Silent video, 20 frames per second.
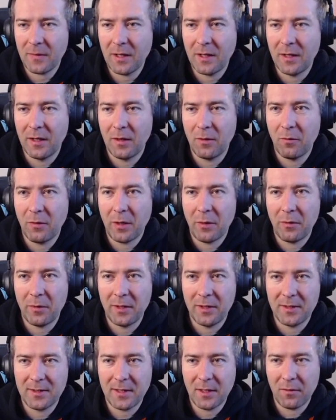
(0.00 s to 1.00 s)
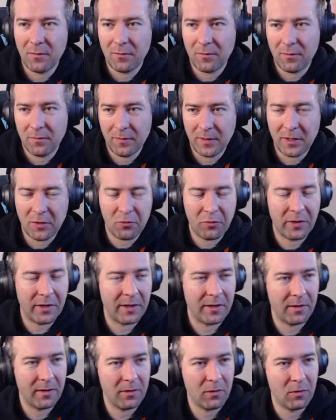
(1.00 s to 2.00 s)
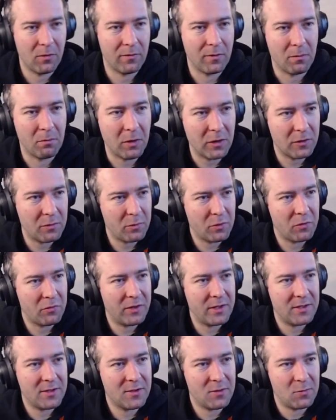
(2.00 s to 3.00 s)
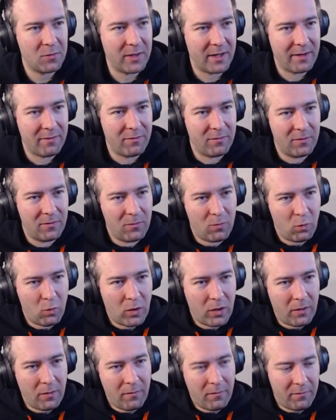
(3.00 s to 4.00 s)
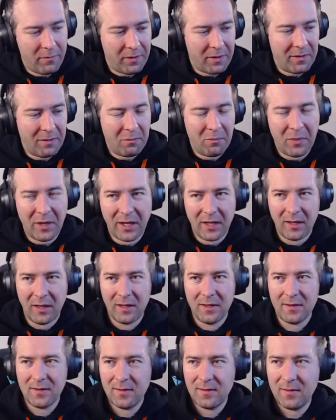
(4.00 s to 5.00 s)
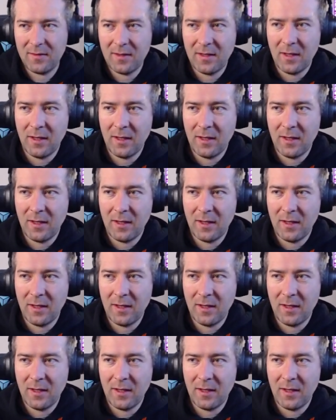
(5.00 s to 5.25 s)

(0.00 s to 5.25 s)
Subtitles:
where we, instead of iterating over multiple races, we have one very big list,